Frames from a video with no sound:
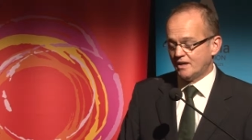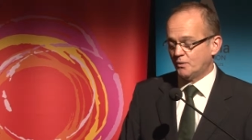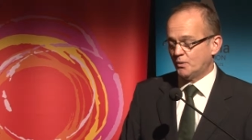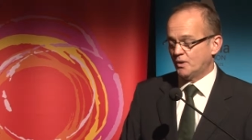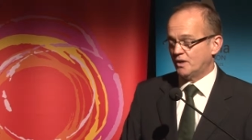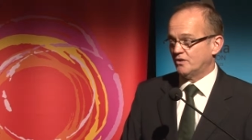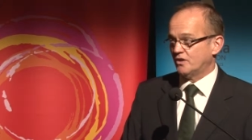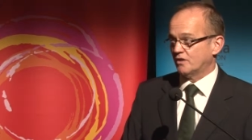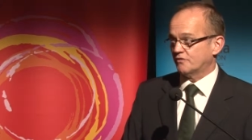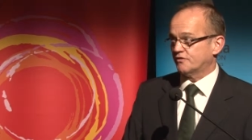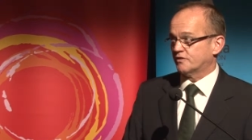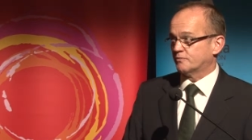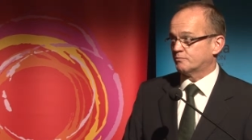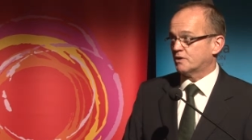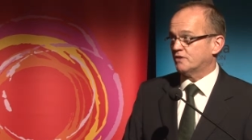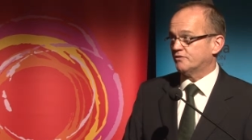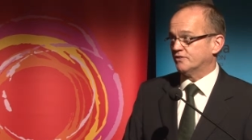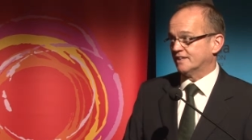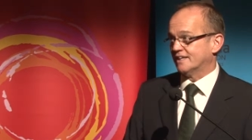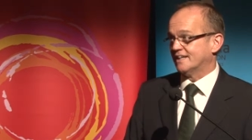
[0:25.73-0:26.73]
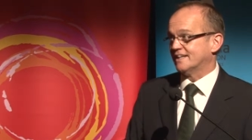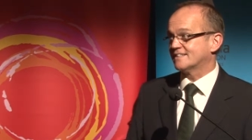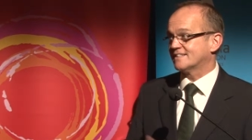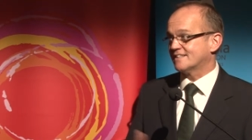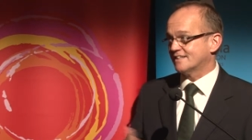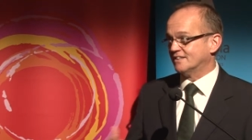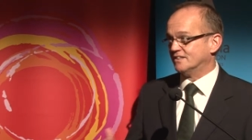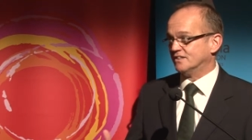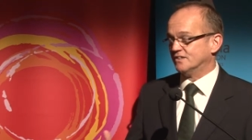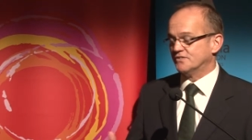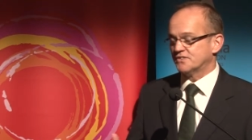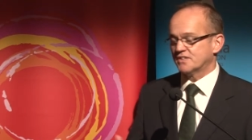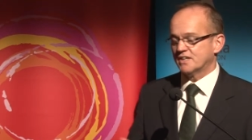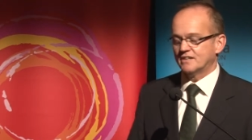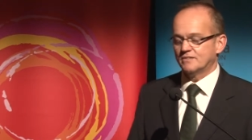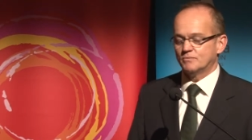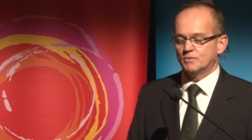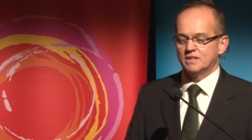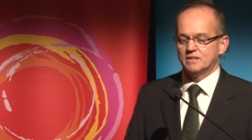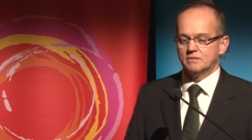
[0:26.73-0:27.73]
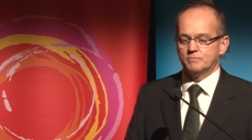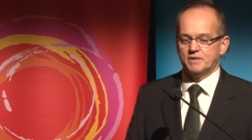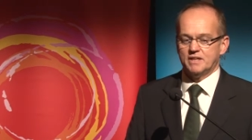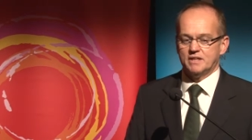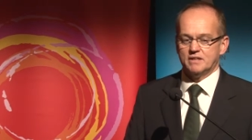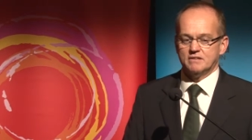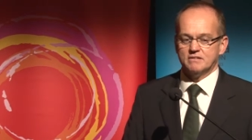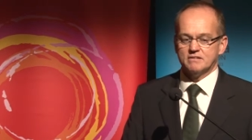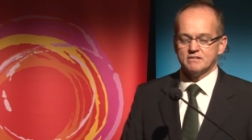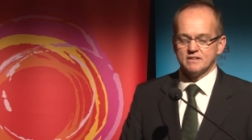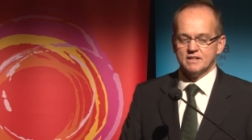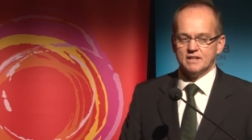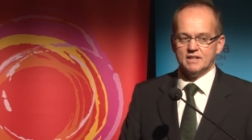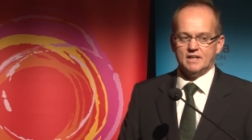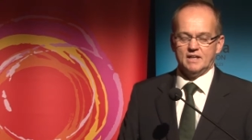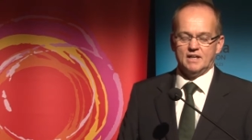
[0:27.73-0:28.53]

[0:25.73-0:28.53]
We're a not-for-profit ourselves, and we depend